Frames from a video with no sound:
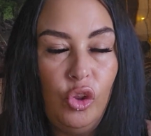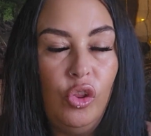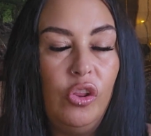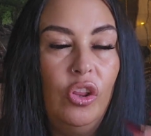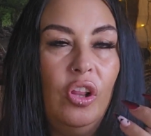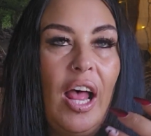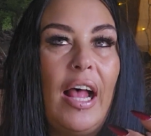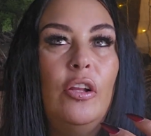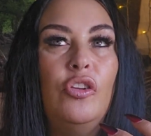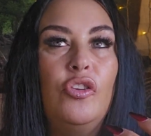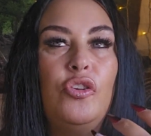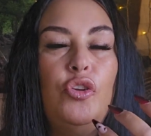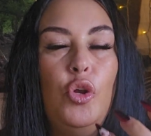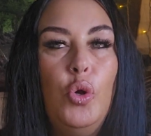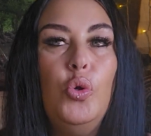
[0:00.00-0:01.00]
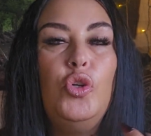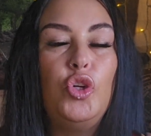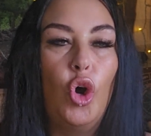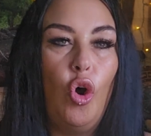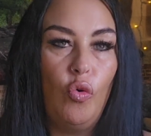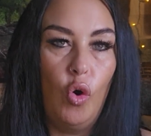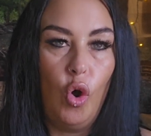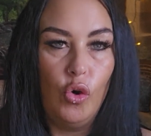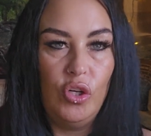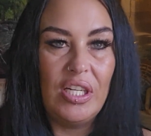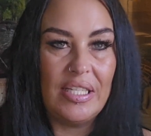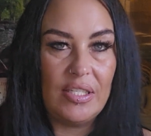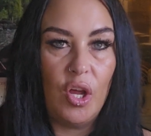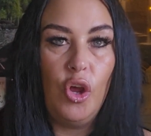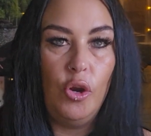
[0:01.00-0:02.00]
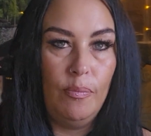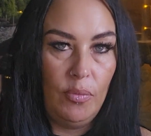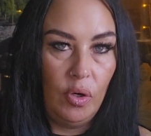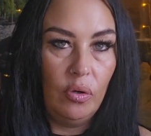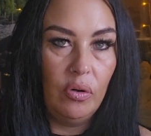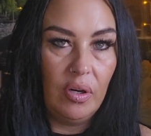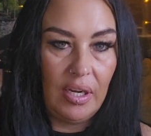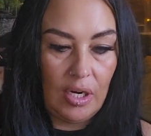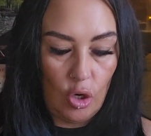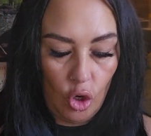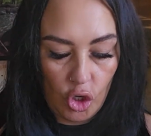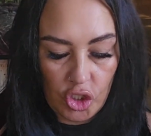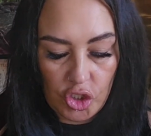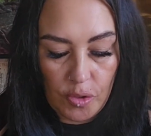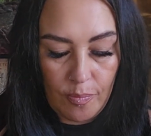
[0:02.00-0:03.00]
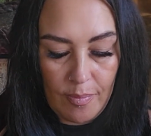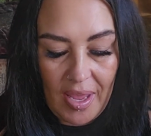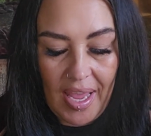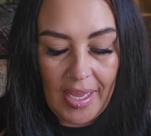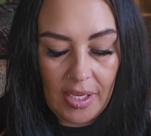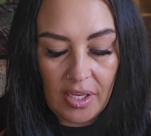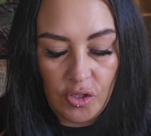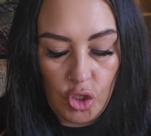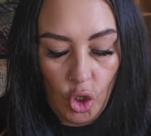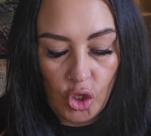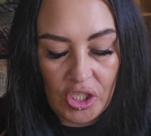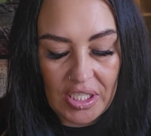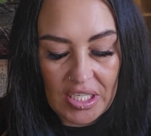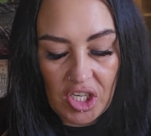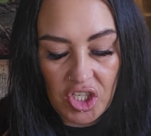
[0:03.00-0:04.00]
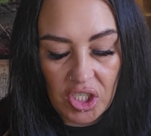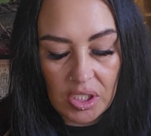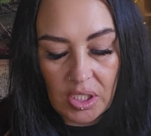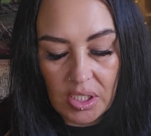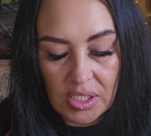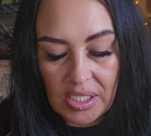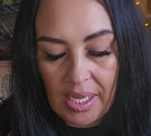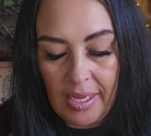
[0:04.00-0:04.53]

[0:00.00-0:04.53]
Like, use your own discernment in order to make your decisions.